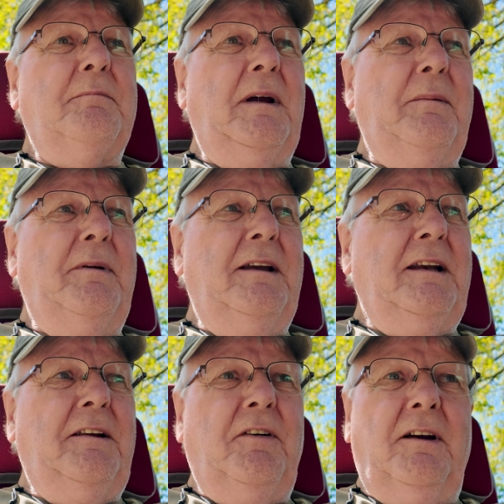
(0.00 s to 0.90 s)
maybe,
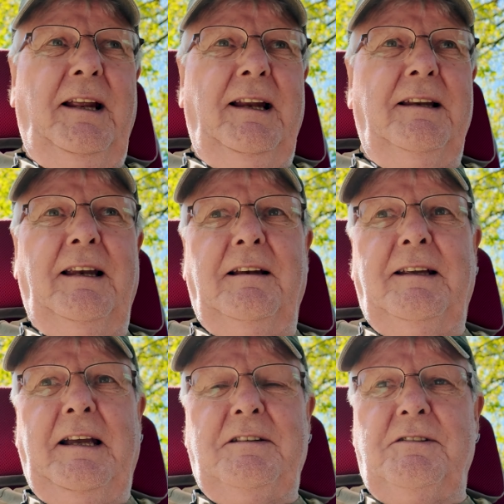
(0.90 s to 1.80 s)
and if I get a little
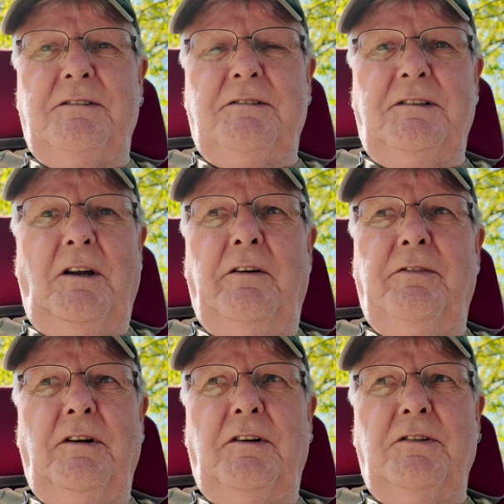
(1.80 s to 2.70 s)
gas stove
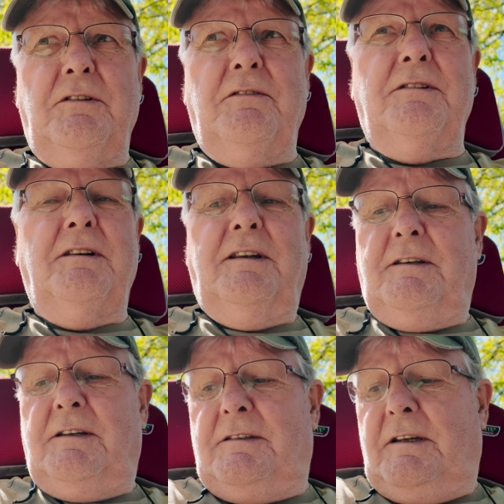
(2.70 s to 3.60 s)
that I could use
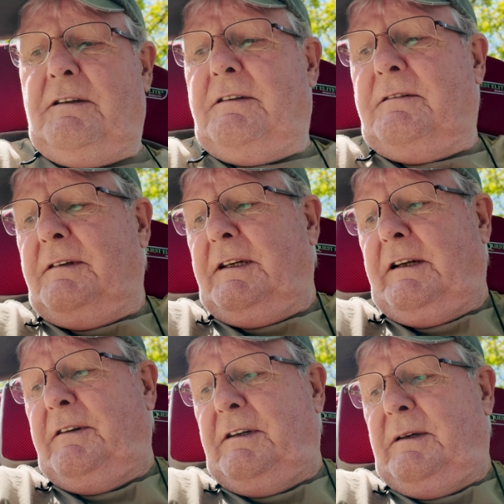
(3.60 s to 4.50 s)
as a, in
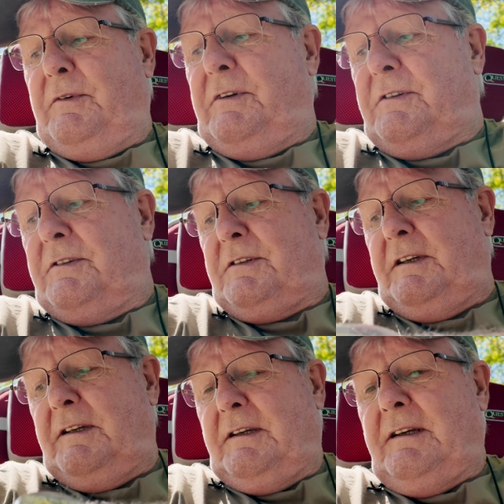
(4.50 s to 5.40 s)
an
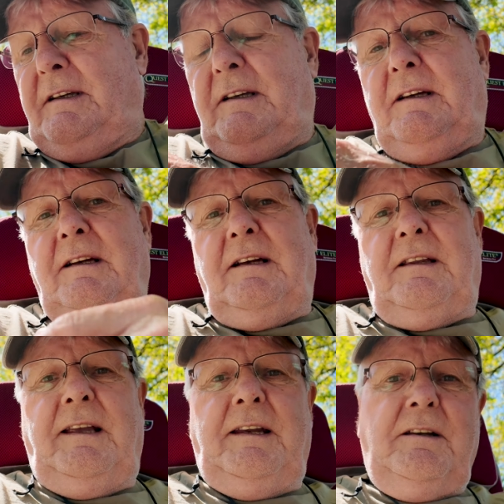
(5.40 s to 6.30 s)
emergency,
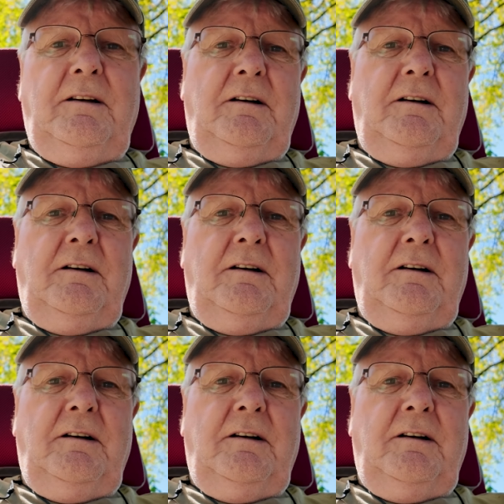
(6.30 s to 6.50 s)
then